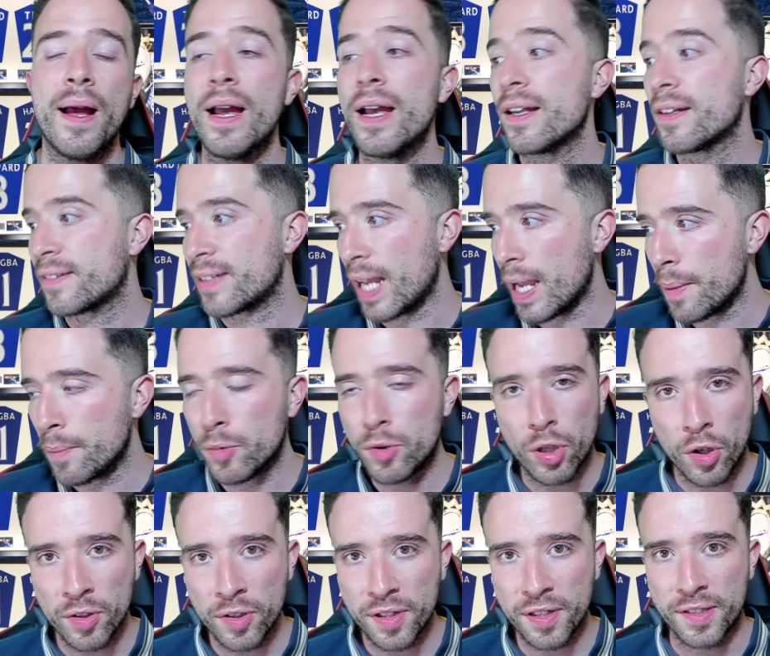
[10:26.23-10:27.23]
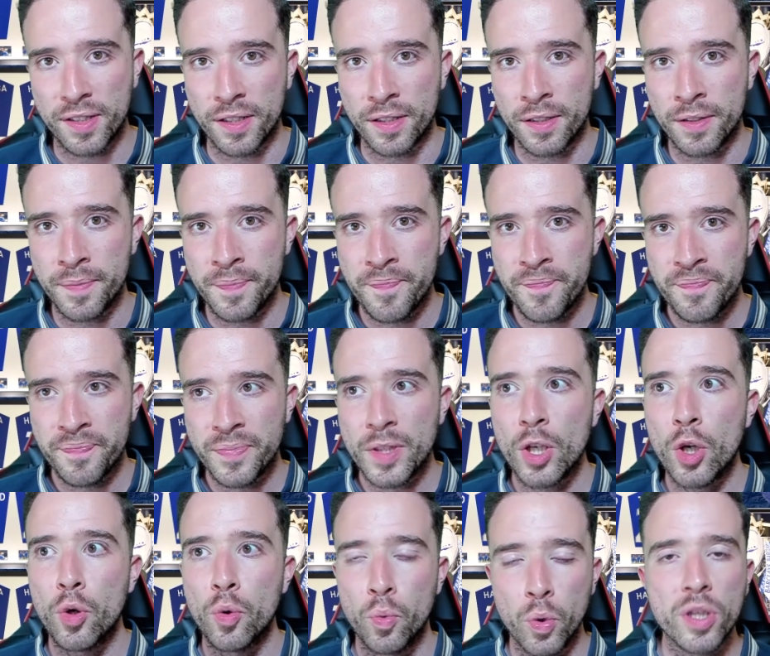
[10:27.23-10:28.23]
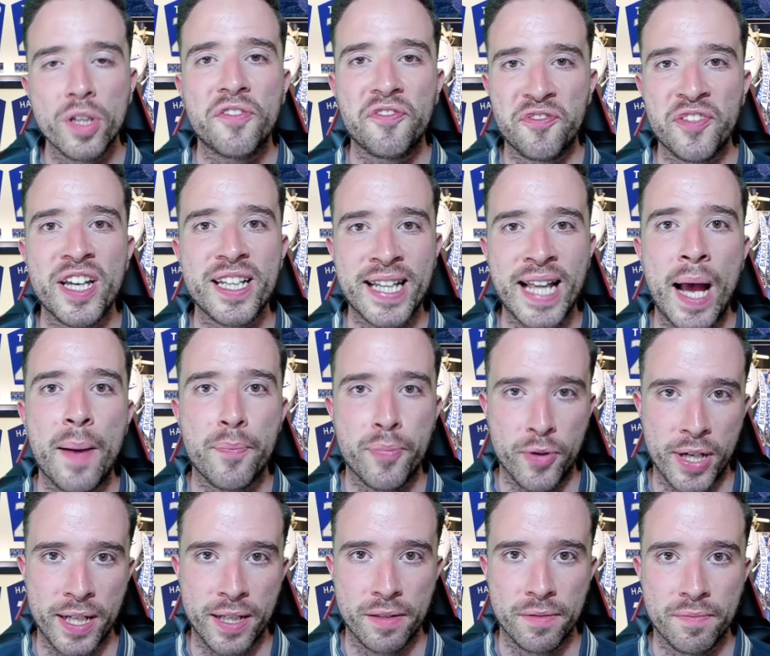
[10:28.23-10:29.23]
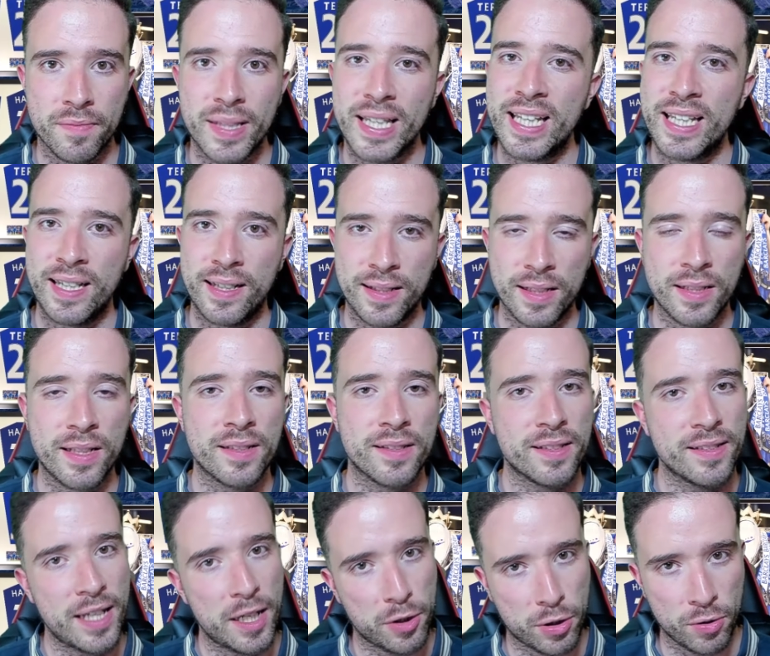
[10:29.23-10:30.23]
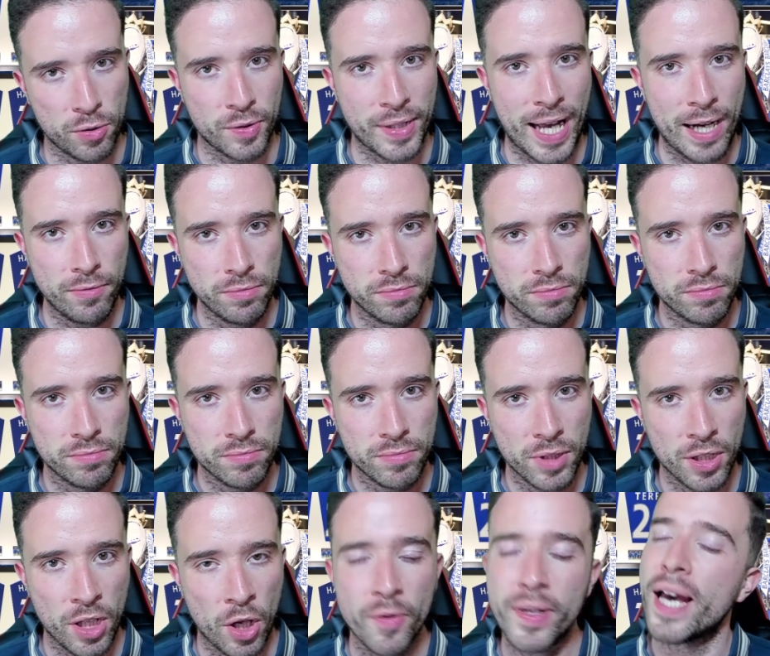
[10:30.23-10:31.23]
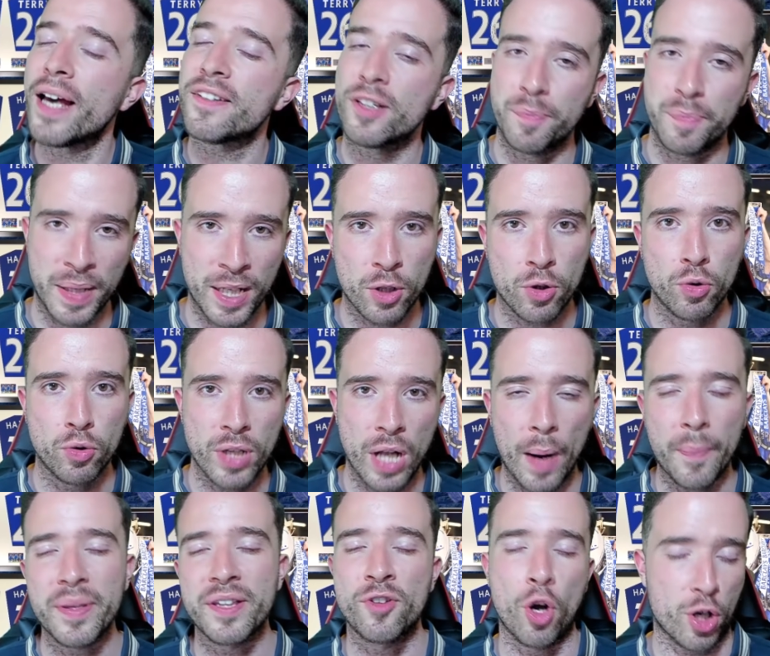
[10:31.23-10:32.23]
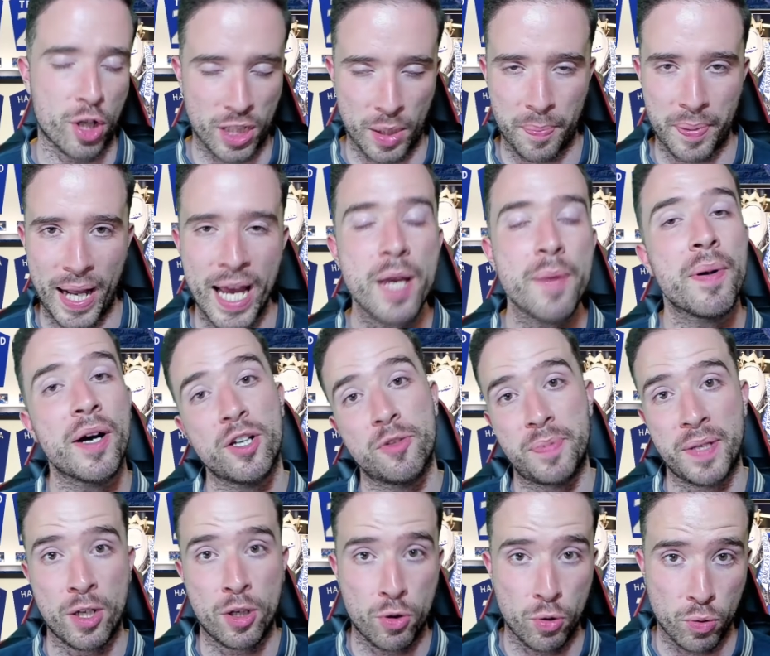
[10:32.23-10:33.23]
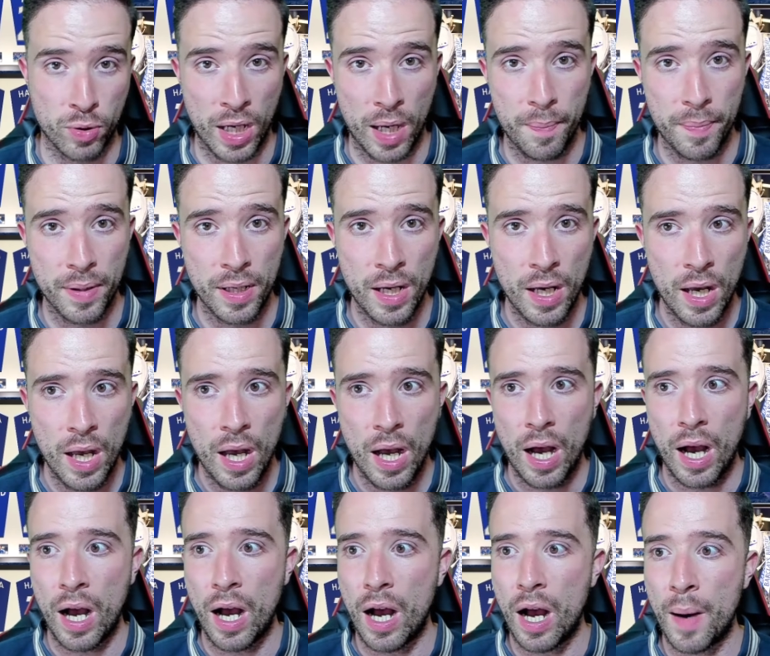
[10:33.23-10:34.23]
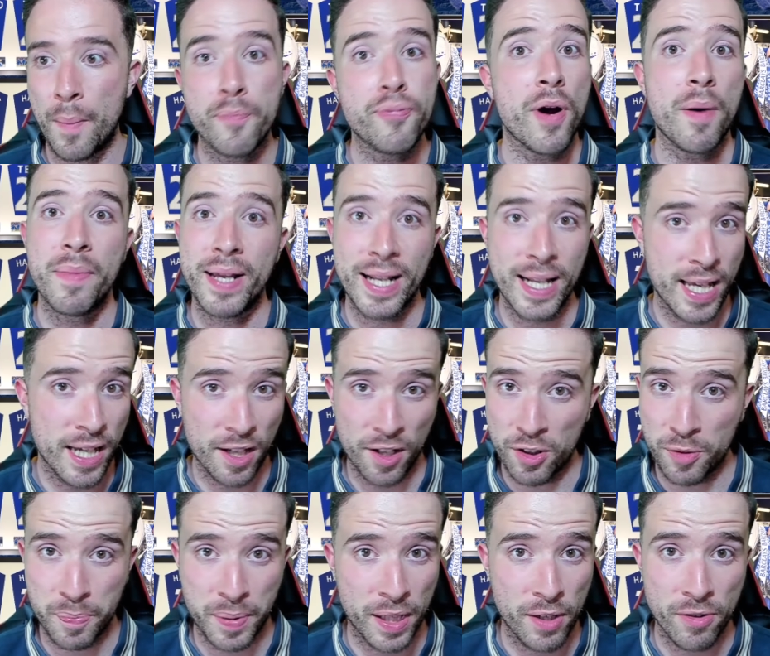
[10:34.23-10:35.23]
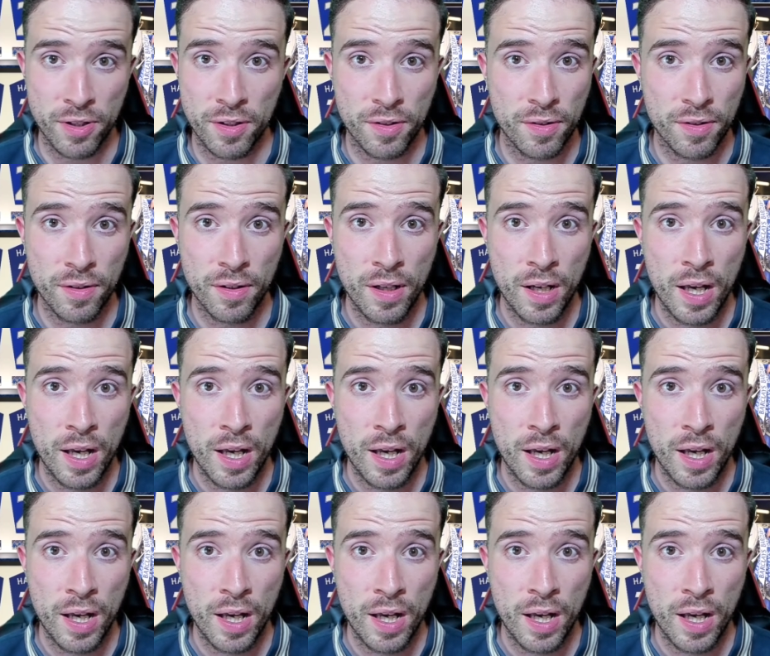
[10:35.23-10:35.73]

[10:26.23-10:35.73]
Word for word: Sam Johnstone would fit that breed. England international now. You know, yes, he's been called up. He's not going to play, but he's been called up. Um, Premier League experience.